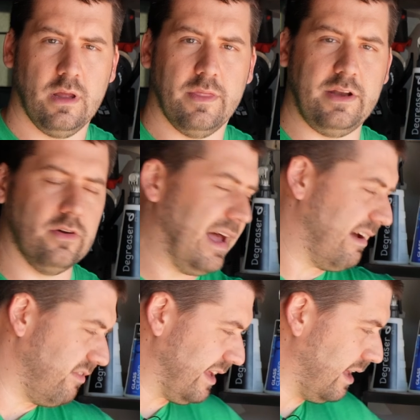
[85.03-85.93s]
They don't
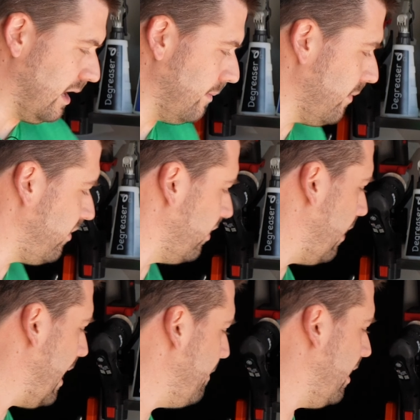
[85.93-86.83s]
have the kit.
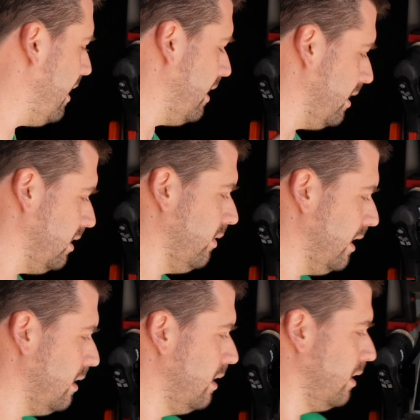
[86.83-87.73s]
So I bought a
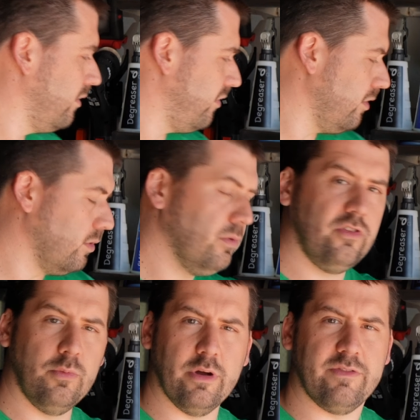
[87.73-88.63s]
unit, two
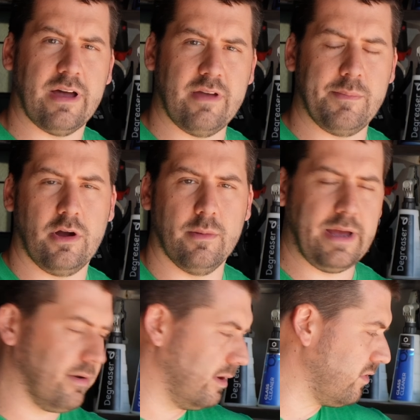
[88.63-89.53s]
2.5 amp hour
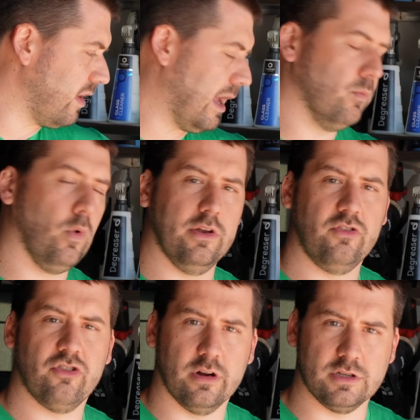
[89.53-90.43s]
batteries, and one
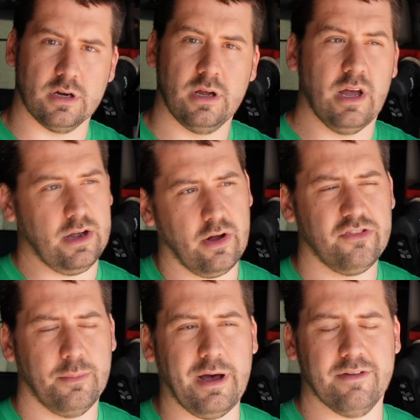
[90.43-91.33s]
charger. I
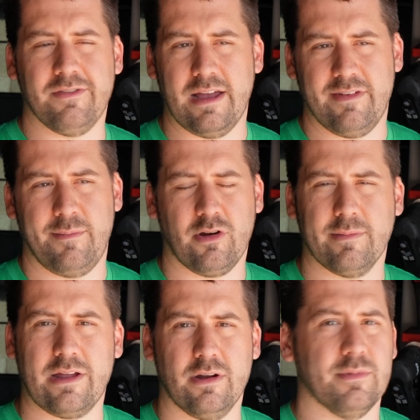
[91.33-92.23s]
also bought a 5 amp hour
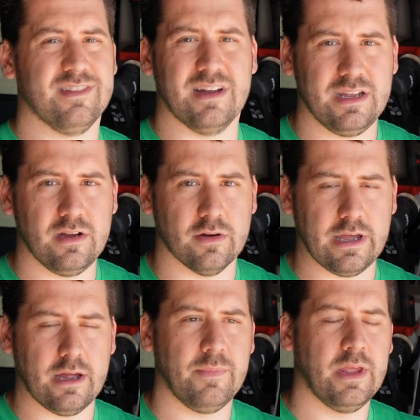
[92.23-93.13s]
battery, but it's not here
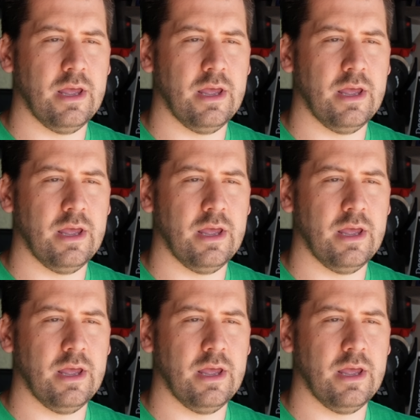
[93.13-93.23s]
yet.